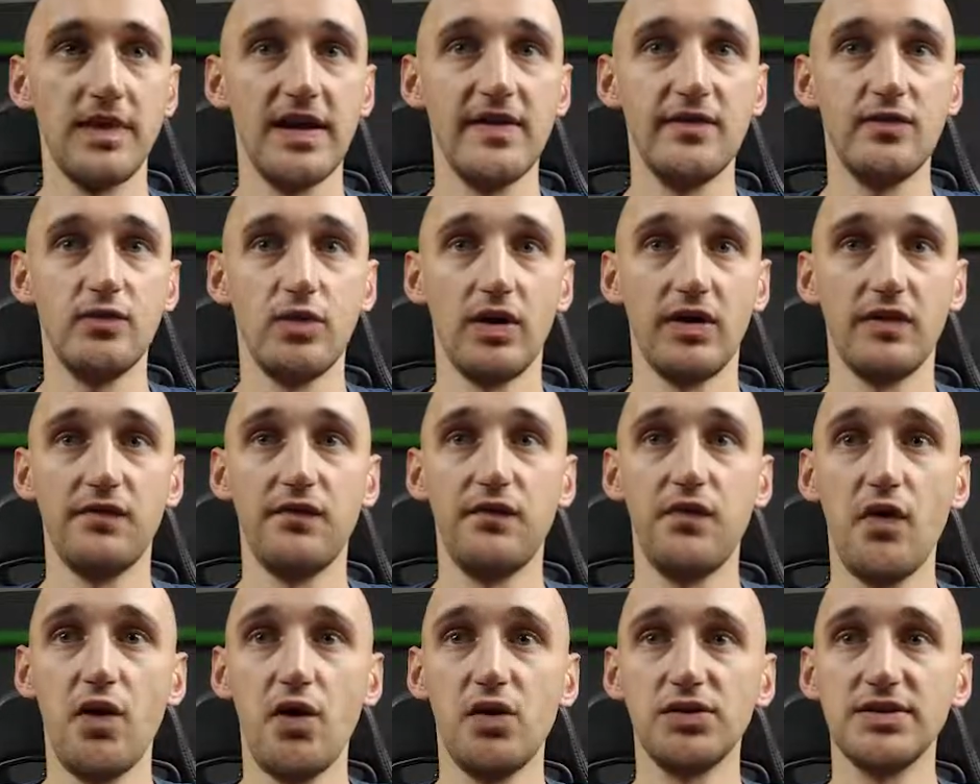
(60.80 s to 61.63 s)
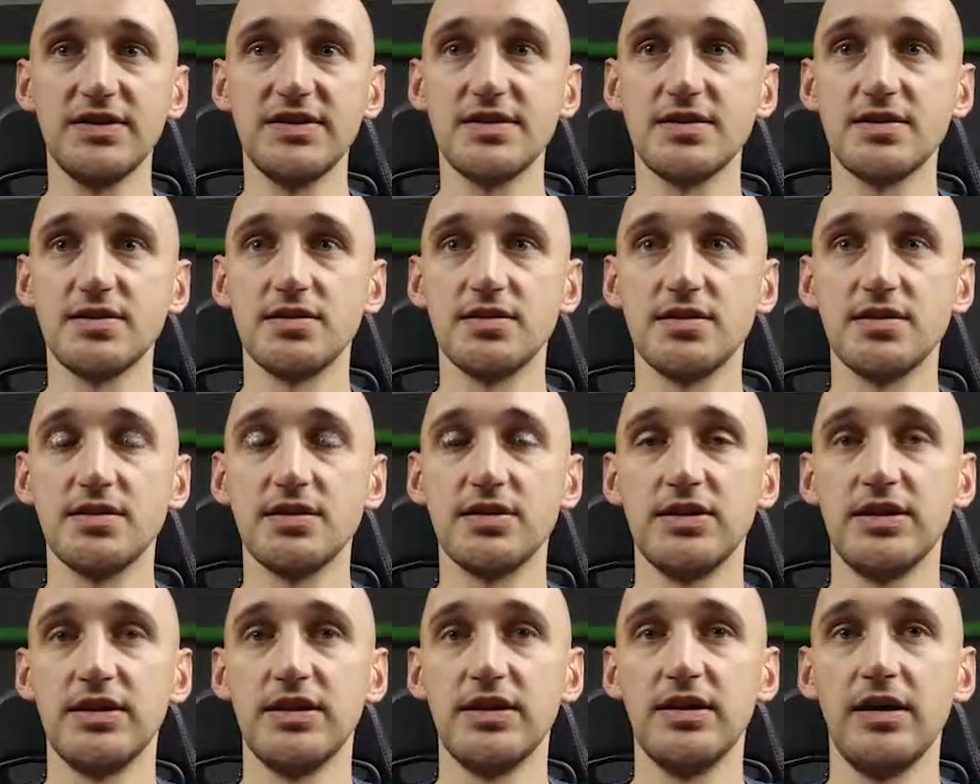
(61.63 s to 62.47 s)
Everyone folds,
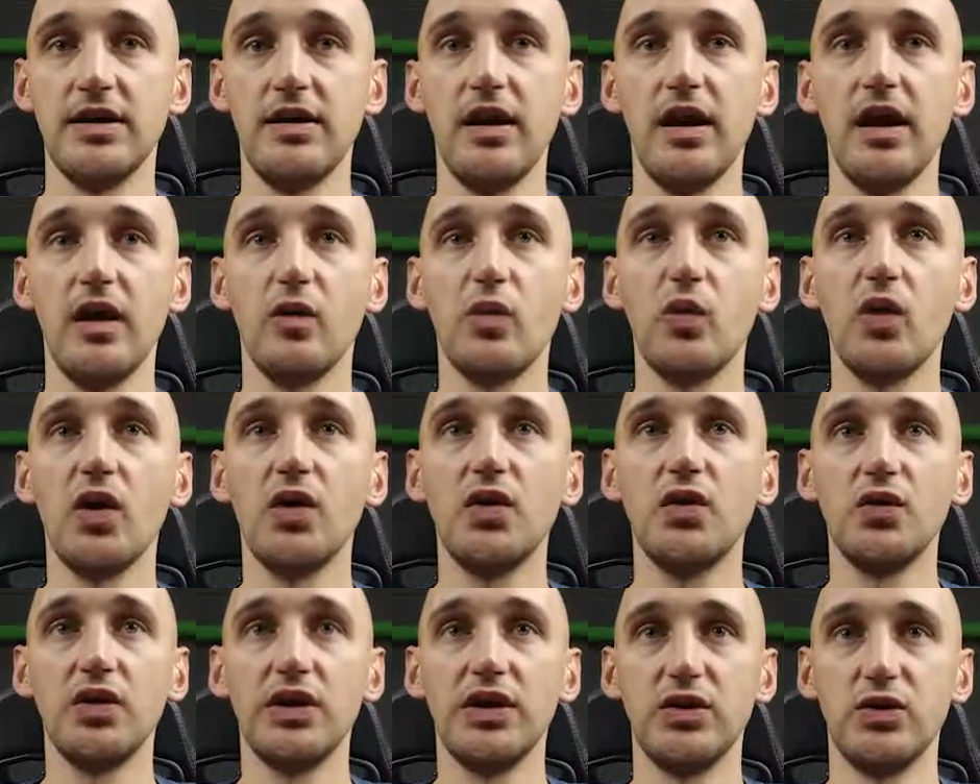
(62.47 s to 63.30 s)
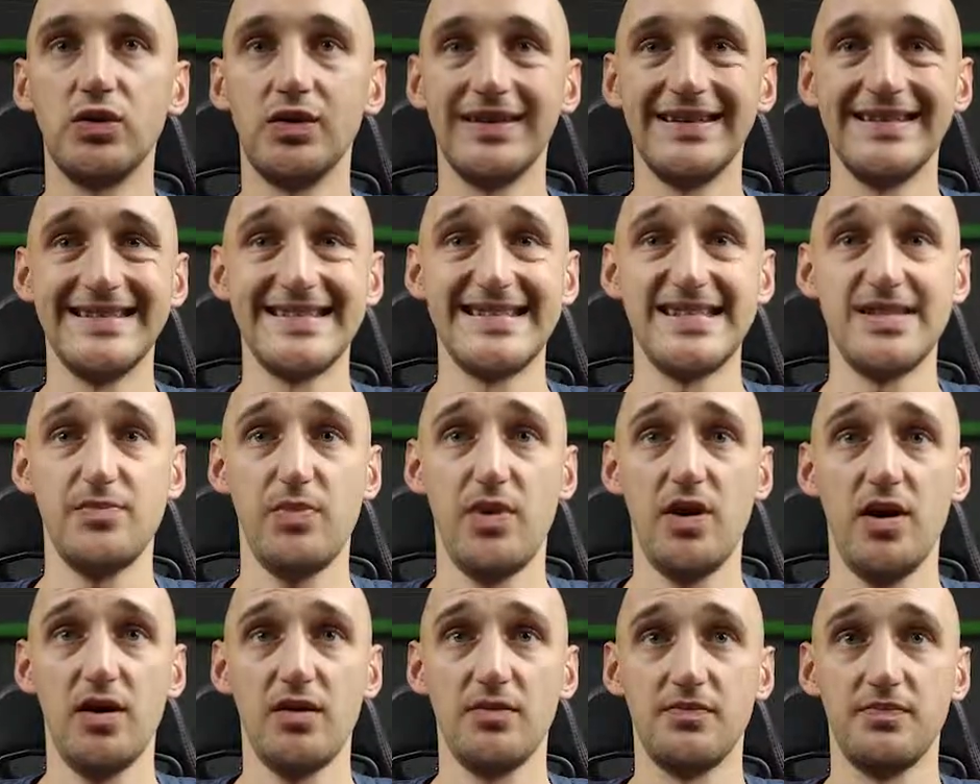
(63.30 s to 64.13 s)
and what do we do in this
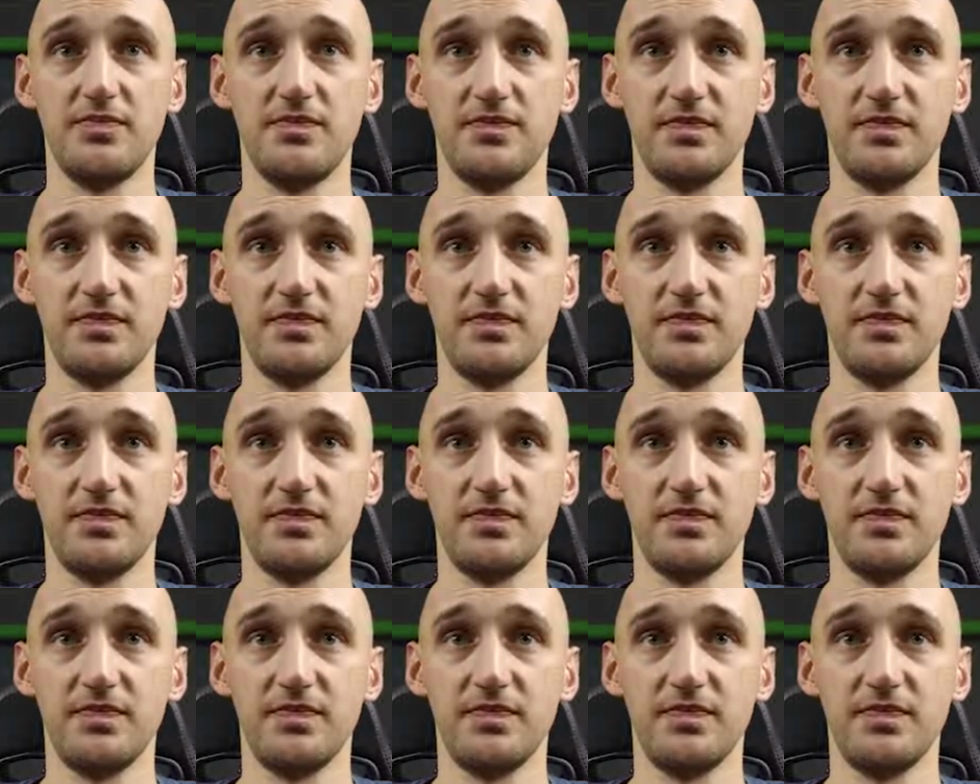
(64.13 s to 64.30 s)
spot?